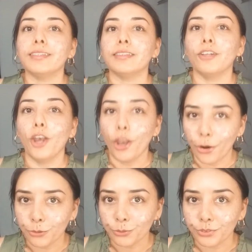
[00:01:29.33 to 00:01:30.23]

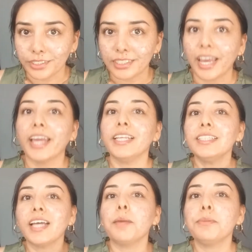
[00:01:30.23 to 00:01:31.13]
loans, any
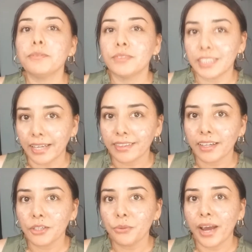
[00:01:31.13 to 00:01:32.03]
type of debt
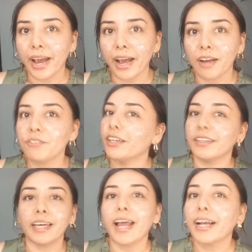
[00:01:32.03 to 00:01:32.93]
that you have
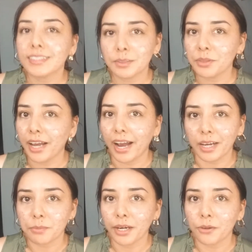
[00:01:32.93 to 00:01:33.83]
that has to be a high
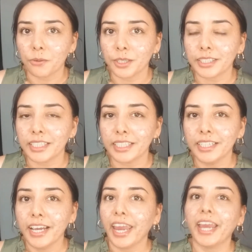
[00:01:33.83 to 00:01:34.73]
priority,
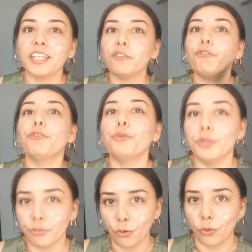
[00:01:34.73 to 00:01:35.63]
and food,
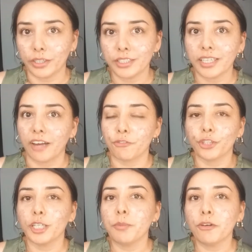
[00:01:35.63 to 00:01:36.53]
of course, can't
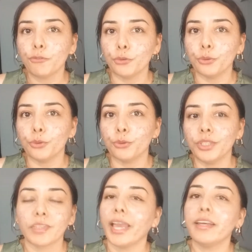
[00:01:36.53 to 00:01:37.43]
forget about food,
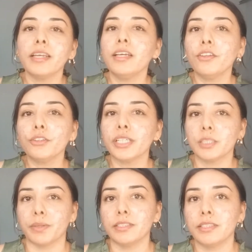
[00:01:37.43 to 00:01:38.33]
and any other
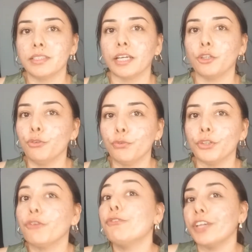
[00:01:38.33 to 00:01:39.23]
expenses that you
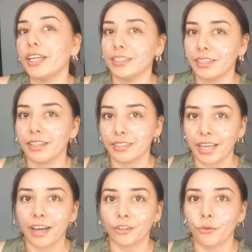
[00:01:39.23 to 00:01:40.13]
feel fit into this
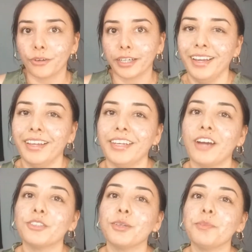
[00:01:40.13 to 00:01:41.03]
category.
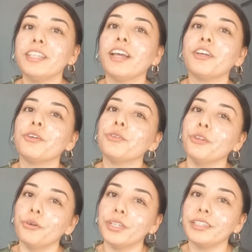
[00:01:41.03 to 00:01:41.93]
Now, something that you'll
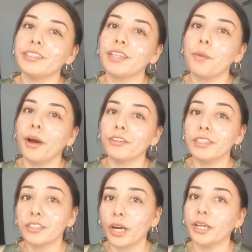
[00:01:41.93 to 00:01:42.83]
notice about
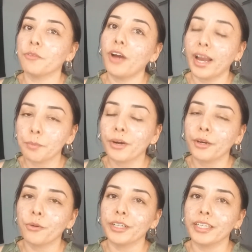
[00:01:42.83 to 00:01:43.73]
these high
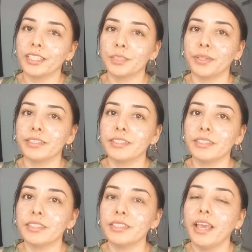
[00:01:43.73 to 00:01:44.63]
priority
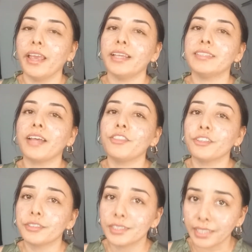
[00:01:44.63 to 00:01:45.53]
expenses is that
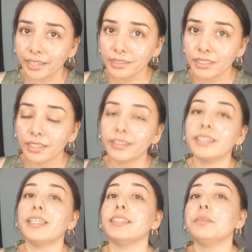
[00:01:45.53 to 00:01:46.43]
they're set. They
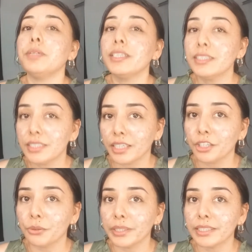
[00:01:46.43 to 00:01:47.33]
tend to be
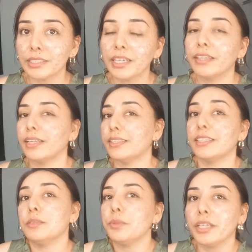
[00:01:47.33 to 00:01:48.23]
continuous. They
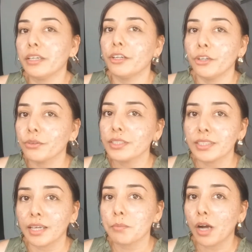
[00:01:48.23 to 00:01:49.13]
tend to be, the
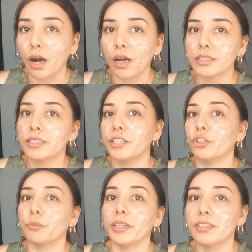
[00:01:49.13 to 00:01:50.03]
same cost
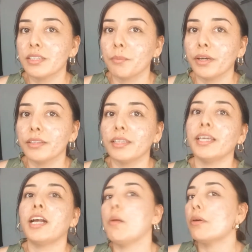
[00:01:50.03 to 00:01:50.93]
either month to month, and they
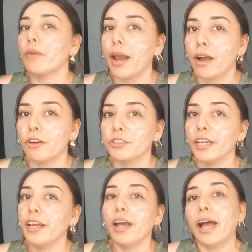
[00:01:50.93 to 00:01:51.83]
come around
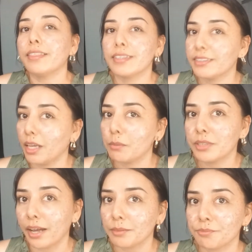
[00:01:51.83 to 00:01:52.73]
at the same
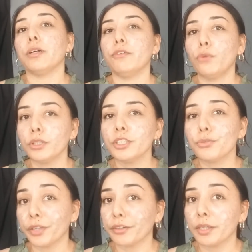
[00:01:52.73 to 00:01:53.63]
time. Of course, it's
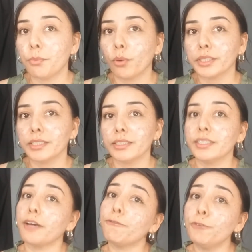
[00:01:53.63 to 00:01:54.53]
very important to
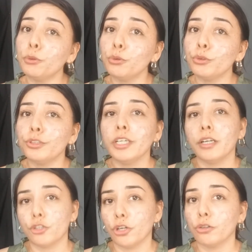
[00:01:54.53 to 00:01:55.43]
have food,
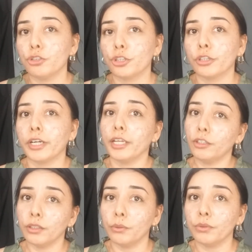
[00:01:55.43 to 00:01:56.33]
shelter, and
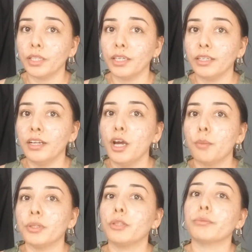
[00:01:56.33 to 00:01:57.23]
clothing,
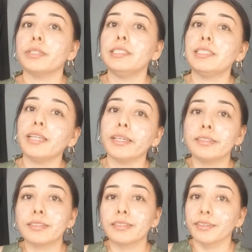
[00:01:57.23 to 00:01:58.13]
but the reason I
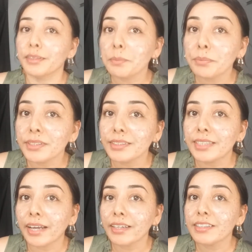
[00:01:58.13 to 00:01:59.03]
slip in
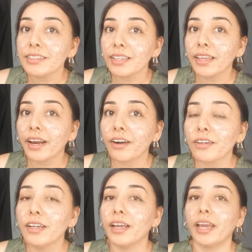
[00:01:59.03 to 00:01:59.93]
debt into
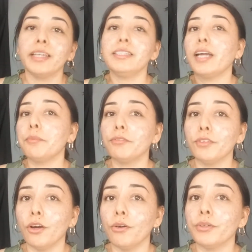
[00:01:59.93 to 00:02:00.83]
there, any type of
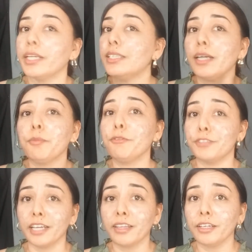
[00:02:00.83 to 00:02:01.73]
loan, any type of
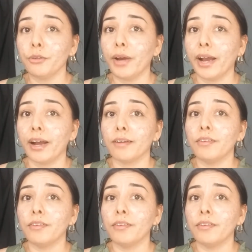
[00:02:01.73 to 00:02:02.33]
debt that you have